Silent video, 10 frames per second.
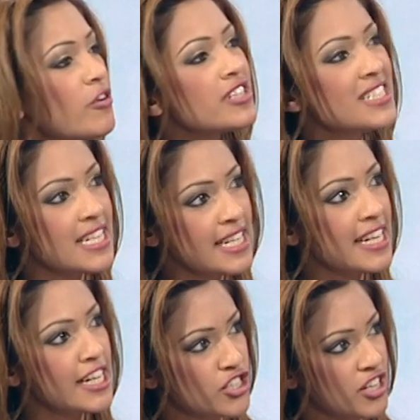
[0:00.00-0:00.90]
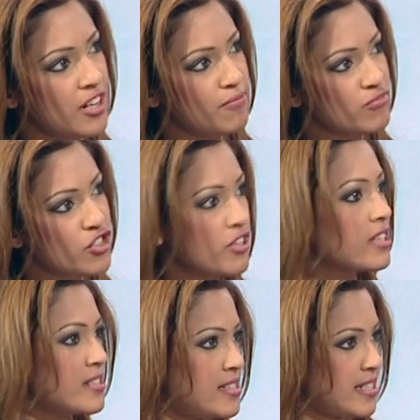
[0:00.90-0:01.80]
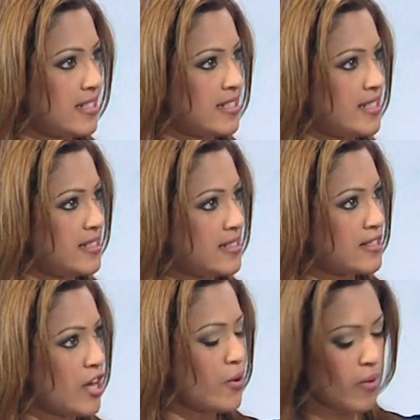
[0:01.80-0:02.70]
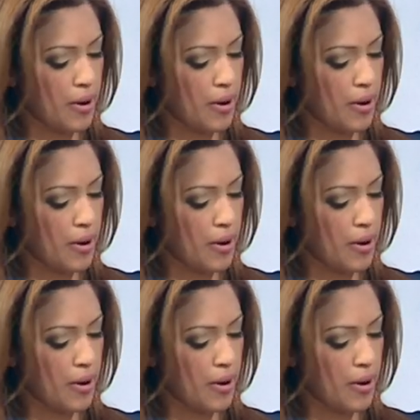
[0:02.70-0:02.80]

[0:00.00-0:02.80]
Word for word: were a teenager during the 60s, so